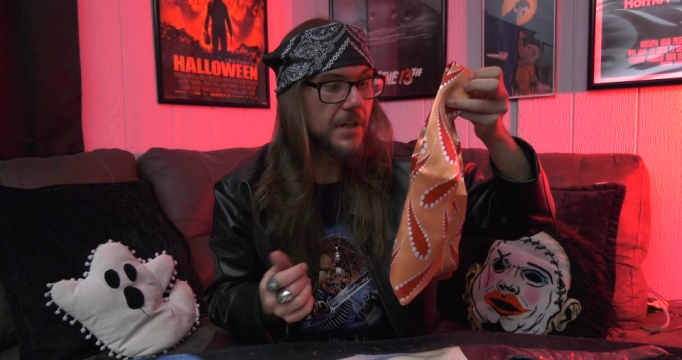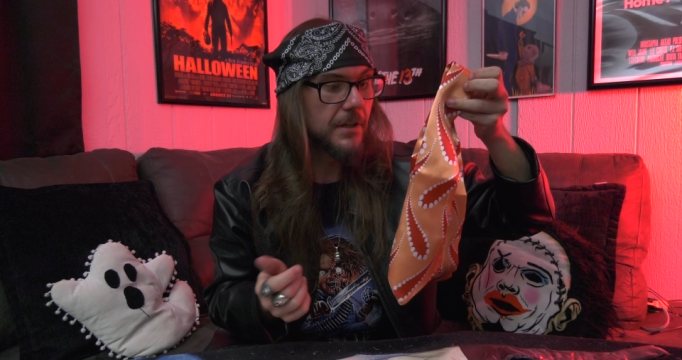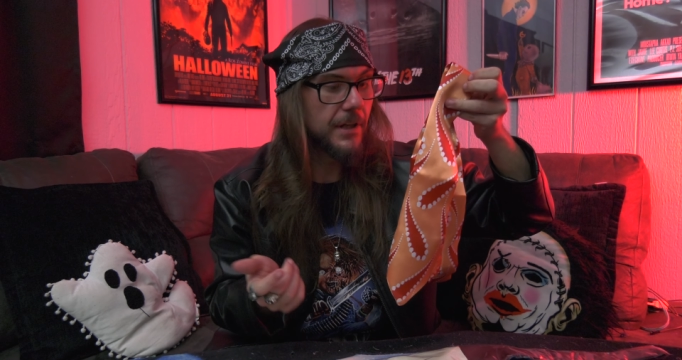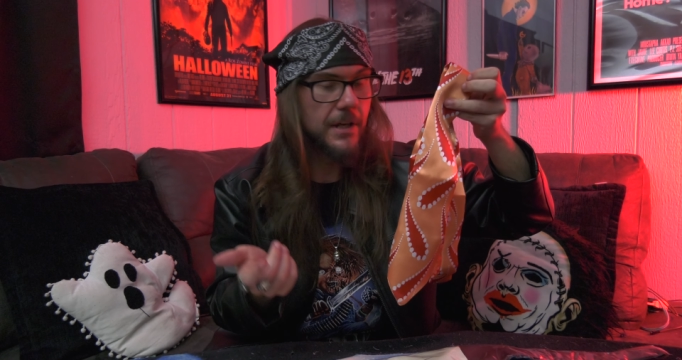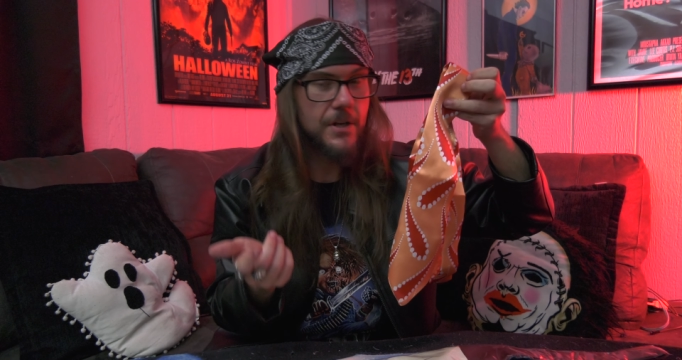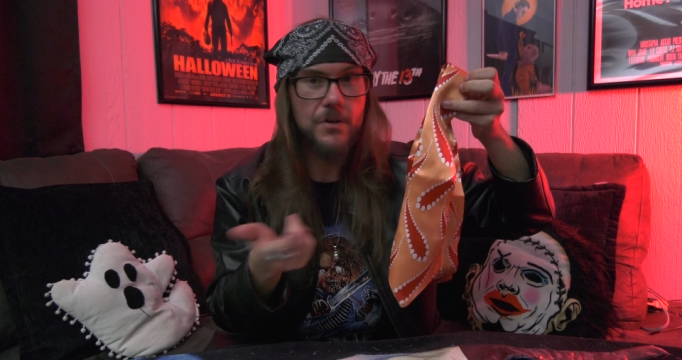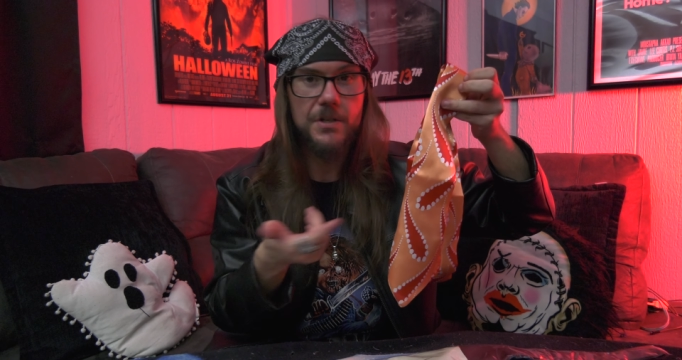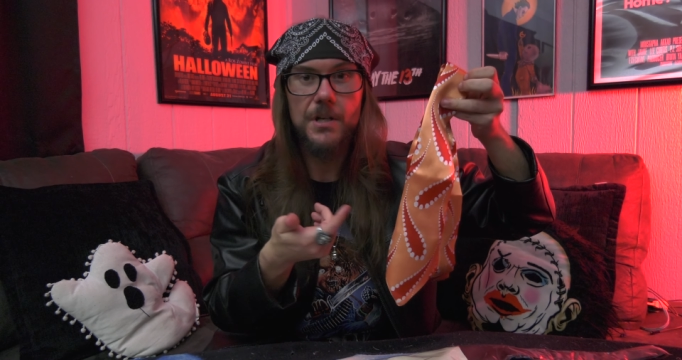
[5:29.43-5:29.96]
and
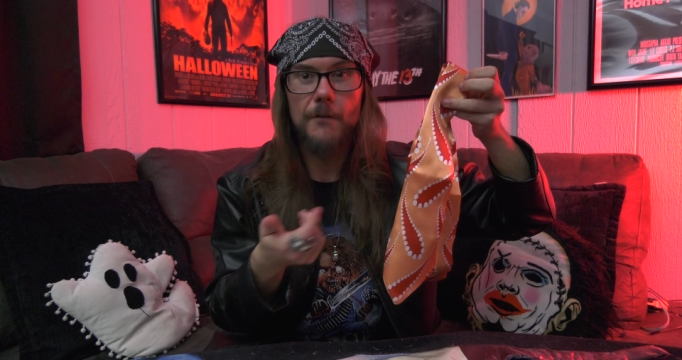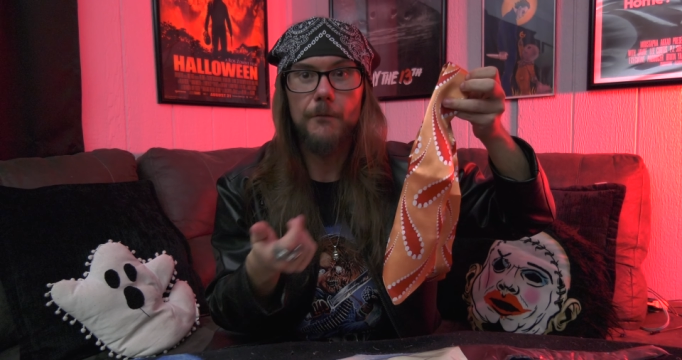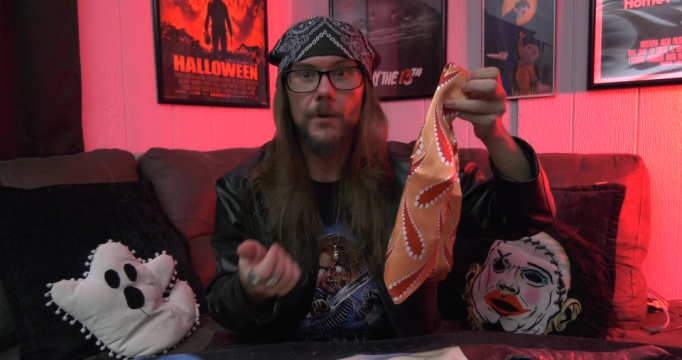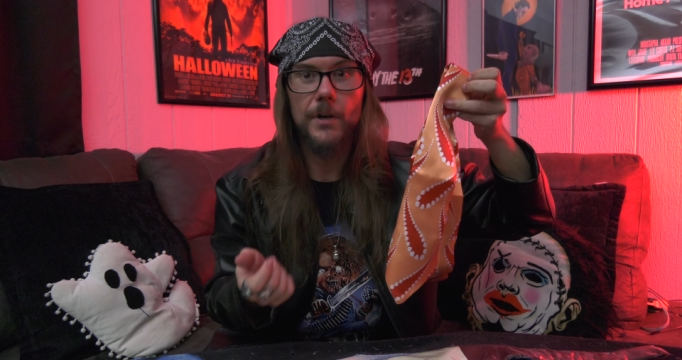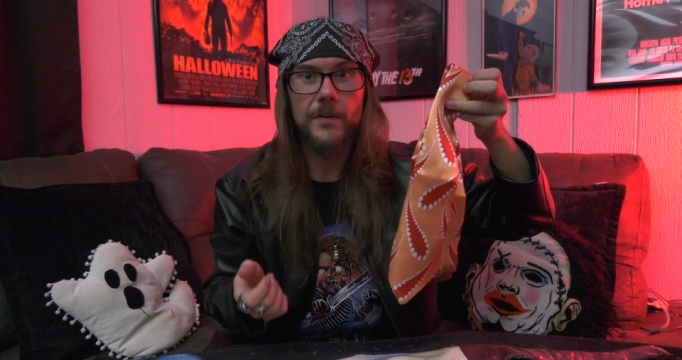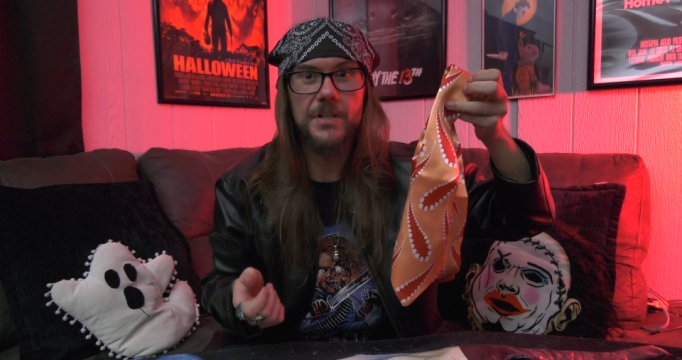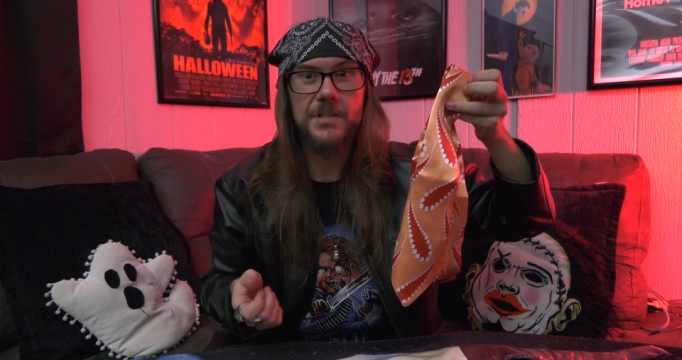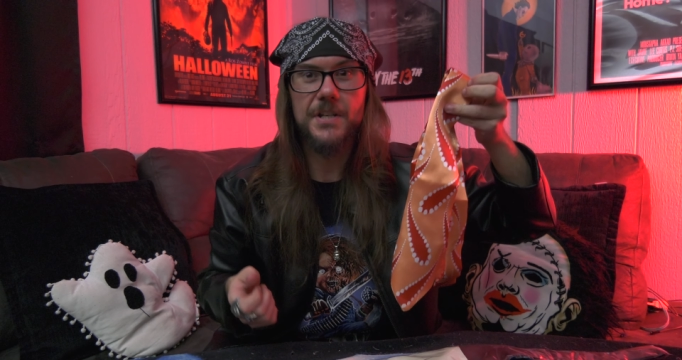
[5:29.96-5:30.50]
get yourself
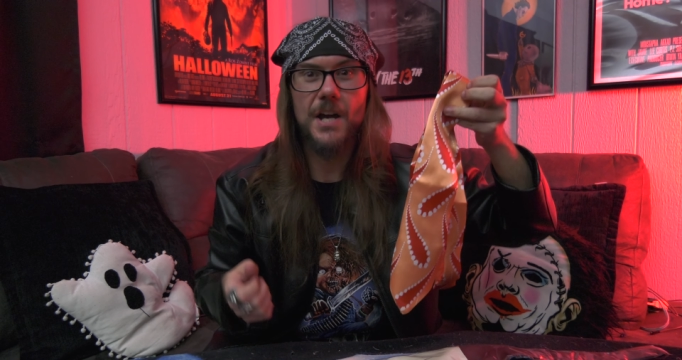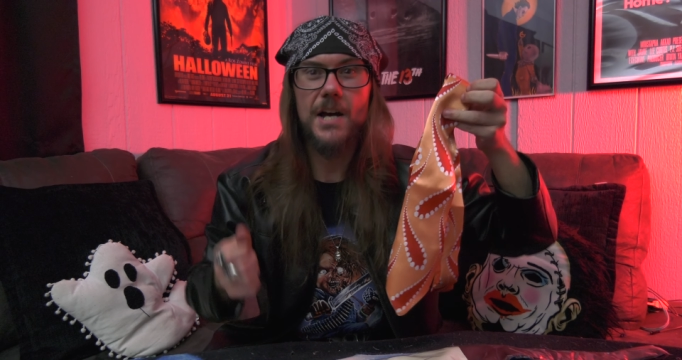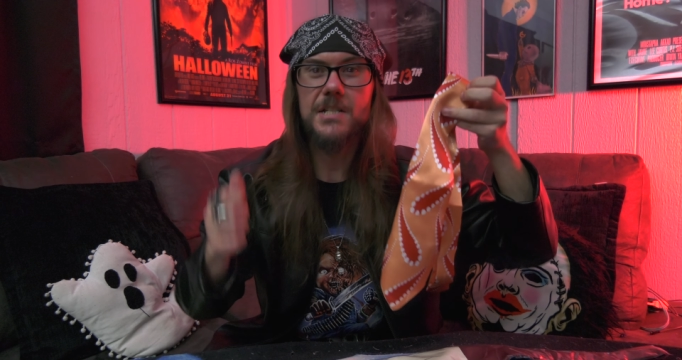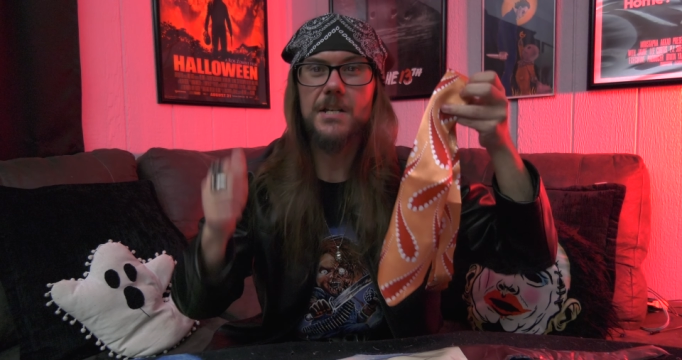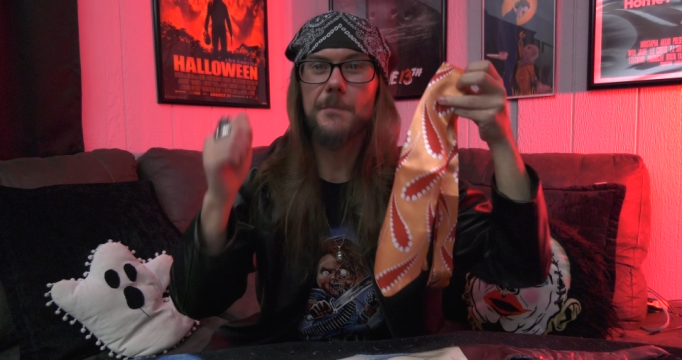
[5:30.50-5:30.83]
one of these ties.